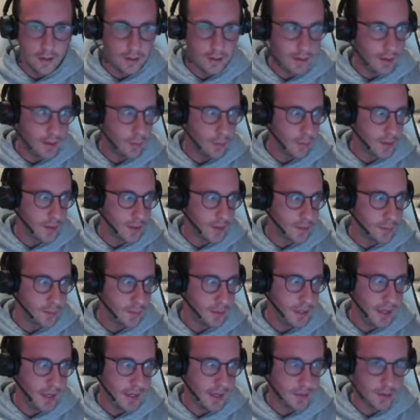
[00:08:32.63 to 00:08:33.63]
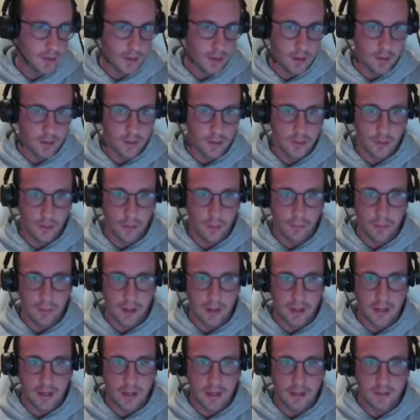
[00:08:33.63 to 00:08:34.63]
the RestPS on. So in
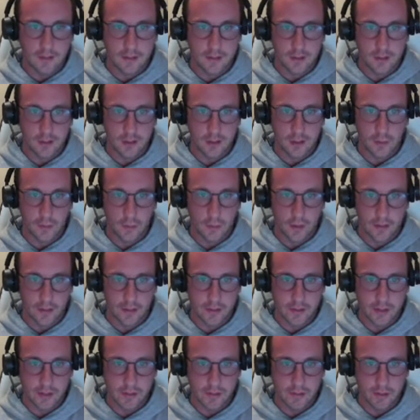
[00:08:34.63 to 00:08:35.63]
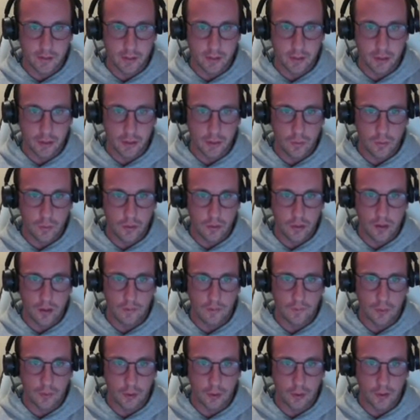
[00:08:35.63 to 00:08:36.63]
my case, it's just
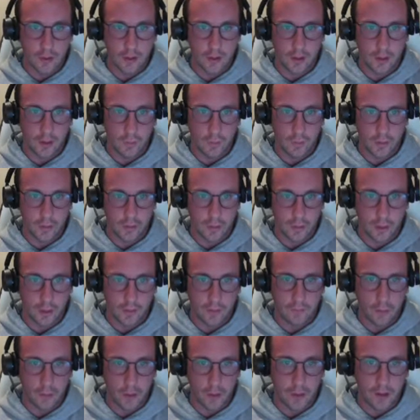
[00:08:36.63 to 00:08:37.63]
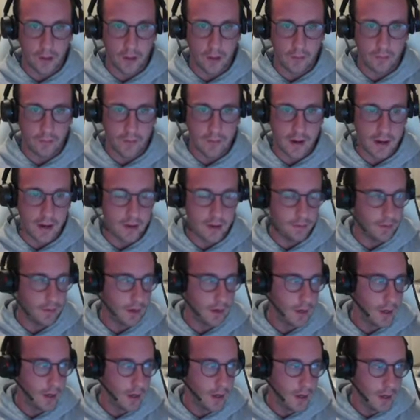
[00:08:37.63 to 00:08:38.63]

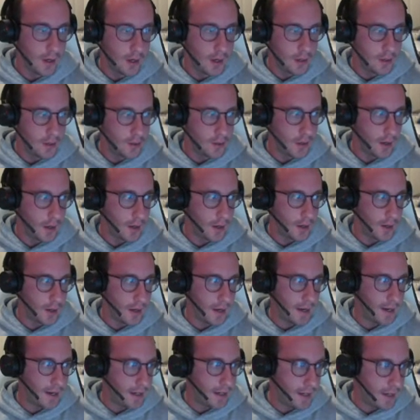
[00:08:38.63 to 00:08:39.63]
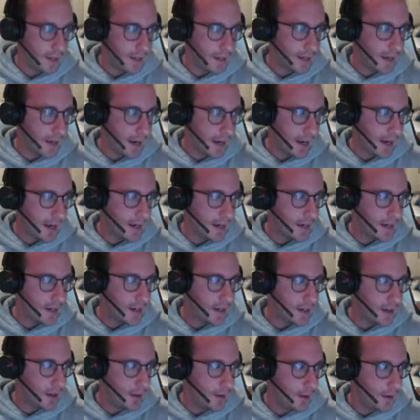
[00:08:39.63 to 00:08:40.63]

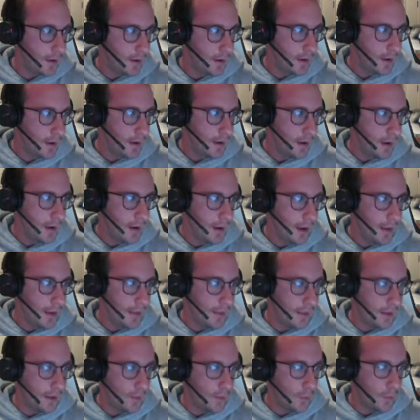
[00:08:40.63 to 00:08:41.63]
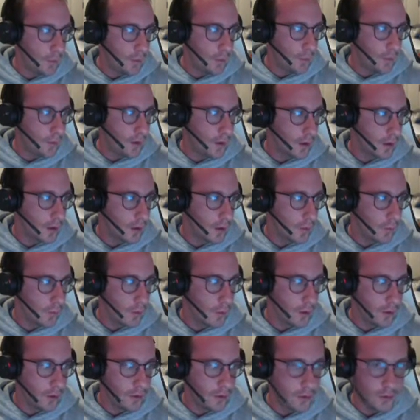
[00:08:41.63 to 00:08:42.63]
172.30.123.5.8080. And then what we are going to
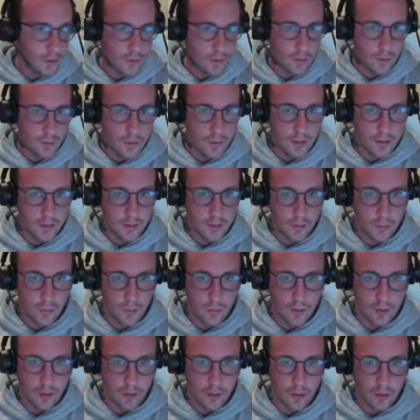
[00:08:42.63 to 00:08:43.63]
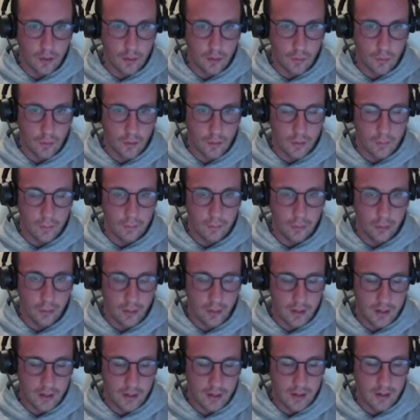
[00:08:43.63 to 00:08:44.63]
want to do is we are going to want to
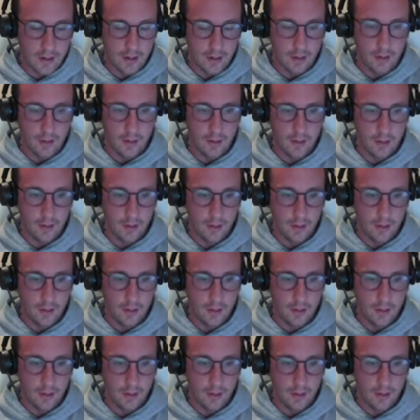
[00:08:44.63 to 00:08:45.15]
put in,